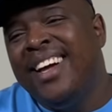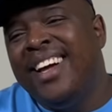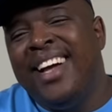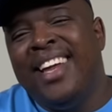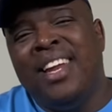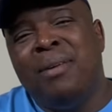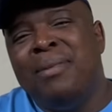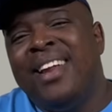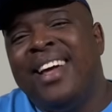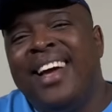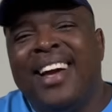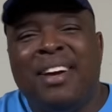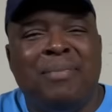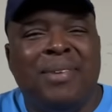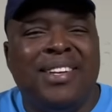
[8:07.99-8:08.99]
And I'm
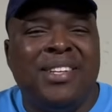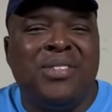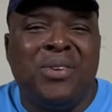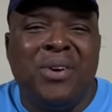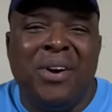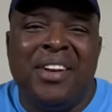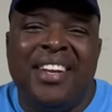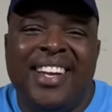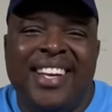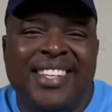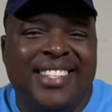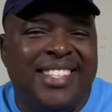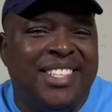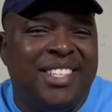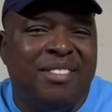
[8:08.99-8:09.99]
like, but he scored
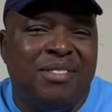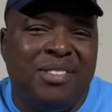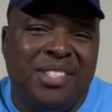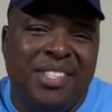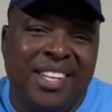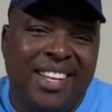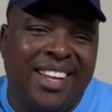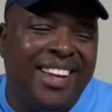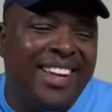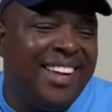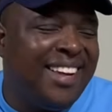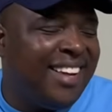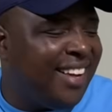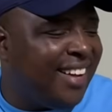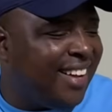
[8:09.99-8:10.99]
against Chiefs
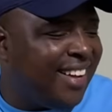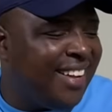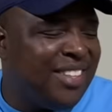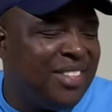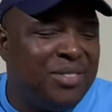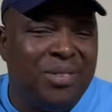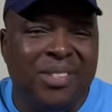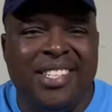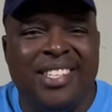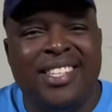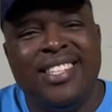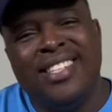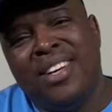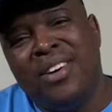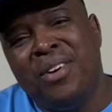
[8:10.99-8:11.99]
2
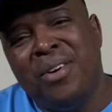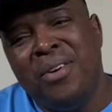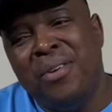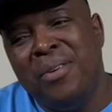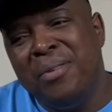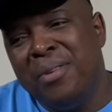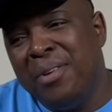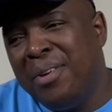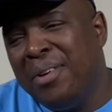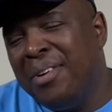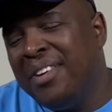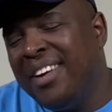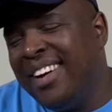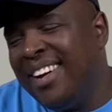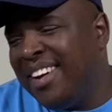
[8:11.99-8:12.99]
seasons ago, you
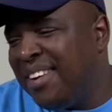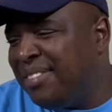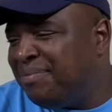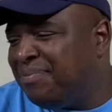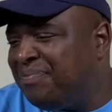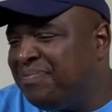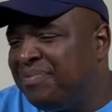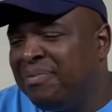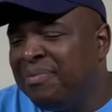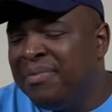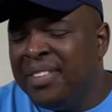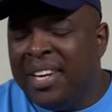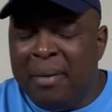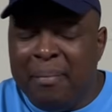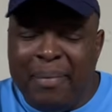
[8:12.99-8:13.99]
know.
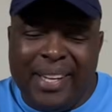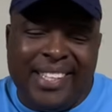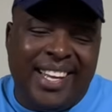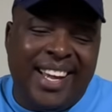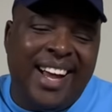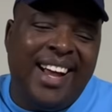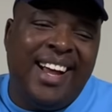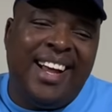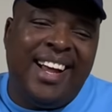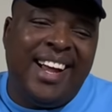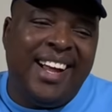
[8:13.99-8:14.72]
But yeah,